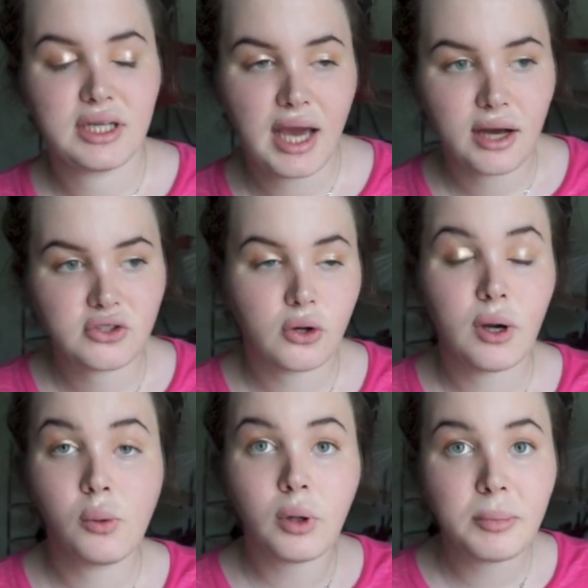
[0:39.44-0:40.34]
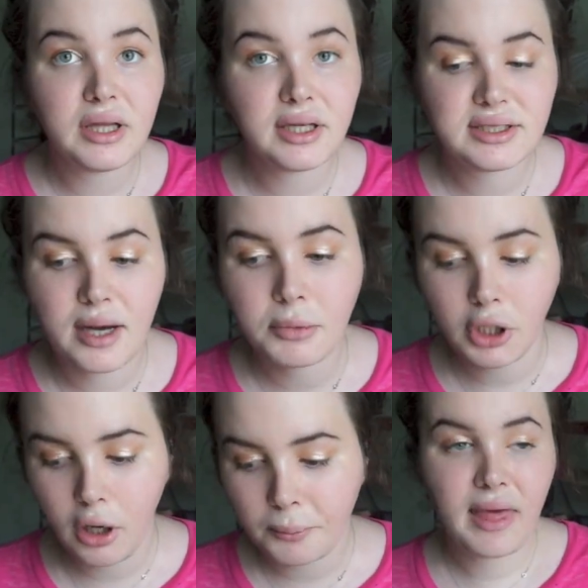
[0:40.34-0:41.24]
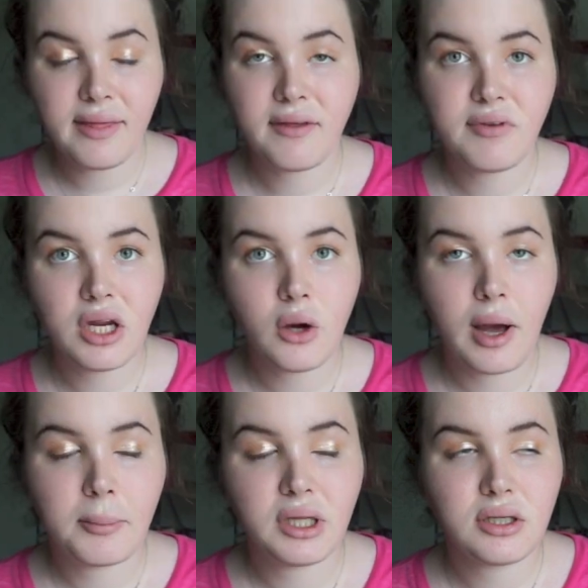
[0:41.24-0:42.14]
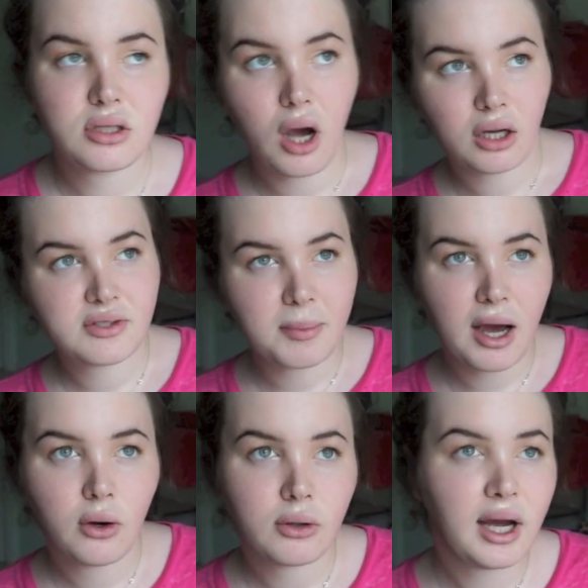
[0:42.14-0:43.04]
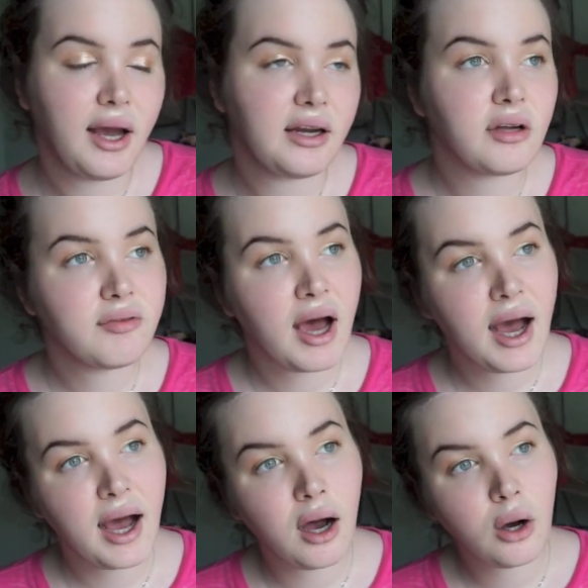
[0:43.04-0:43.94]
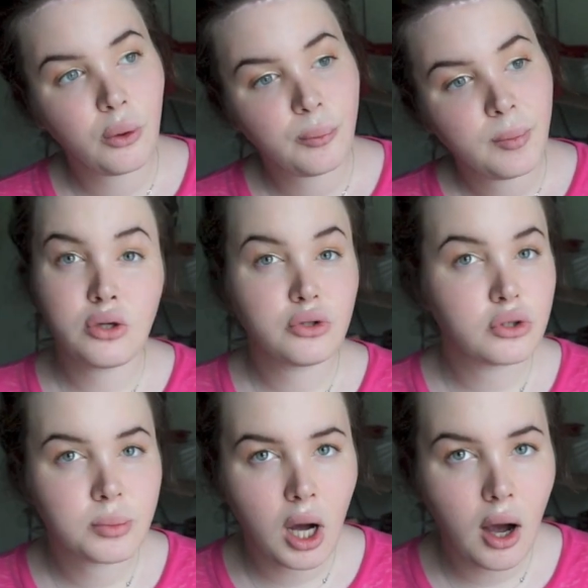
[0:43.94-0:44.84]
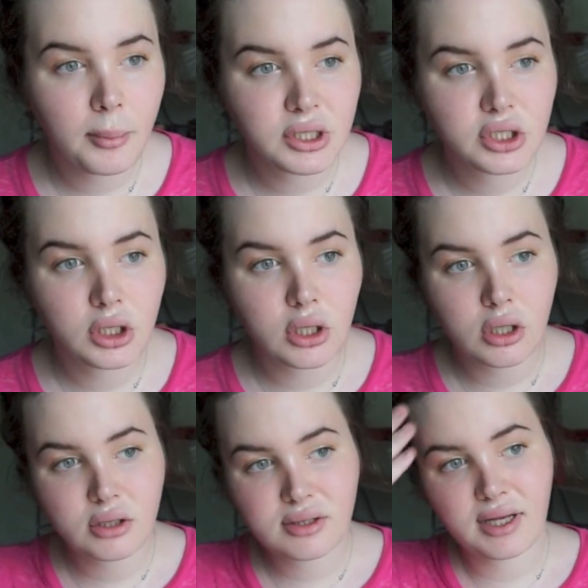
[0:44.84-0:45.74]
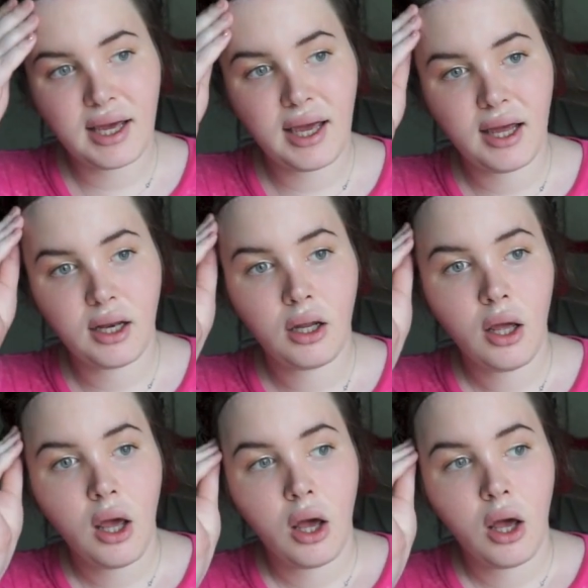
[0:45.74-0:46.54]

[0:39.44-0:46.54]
and yeah, so it will be linked down below. In the video, Emily talks about kind of how YouTube commenters and